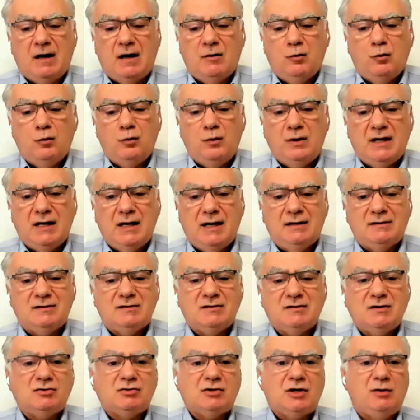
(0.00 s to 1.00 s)
We had
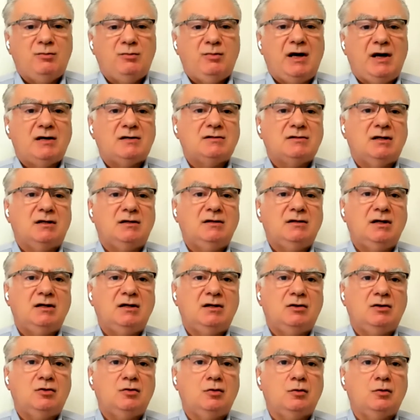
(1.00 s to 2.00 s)
central banks that
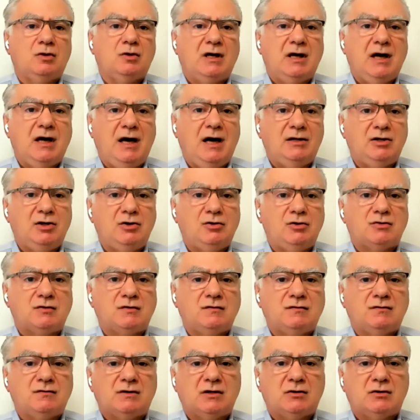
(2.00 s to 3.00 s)
needed to cut
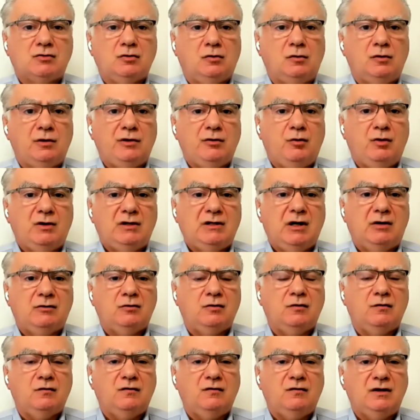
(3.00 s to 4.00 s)
interest rates all the way down
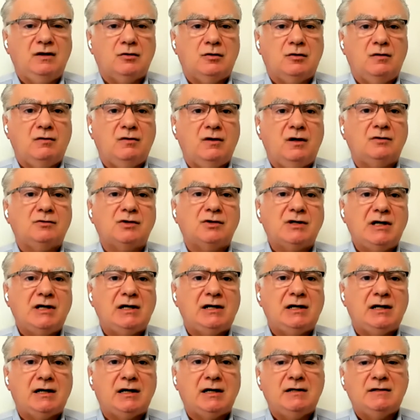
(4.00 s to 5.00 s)
to zero and then
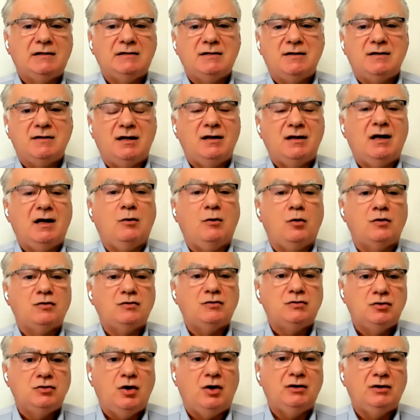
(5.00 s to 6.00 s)
realize that that was
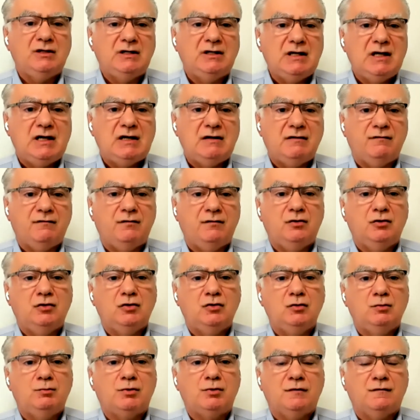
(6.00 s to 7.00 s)
not enough
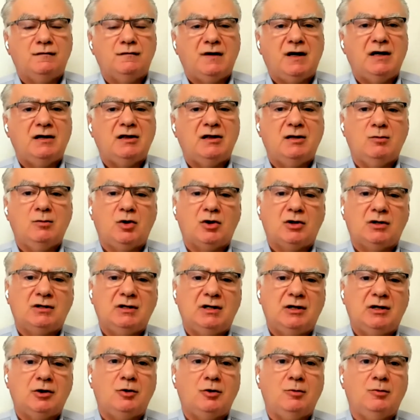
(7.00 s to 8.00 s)
to provide the
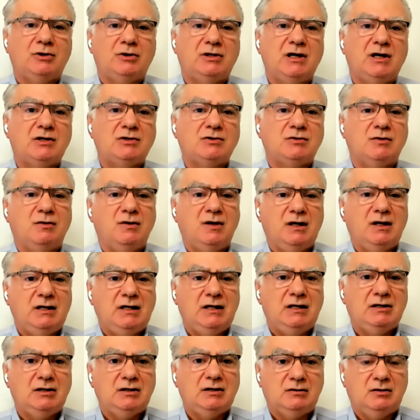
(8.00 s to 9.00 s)
monetary accommodation they
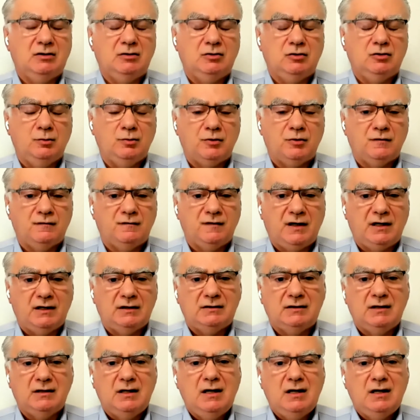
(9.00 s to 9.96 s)
needed to provide.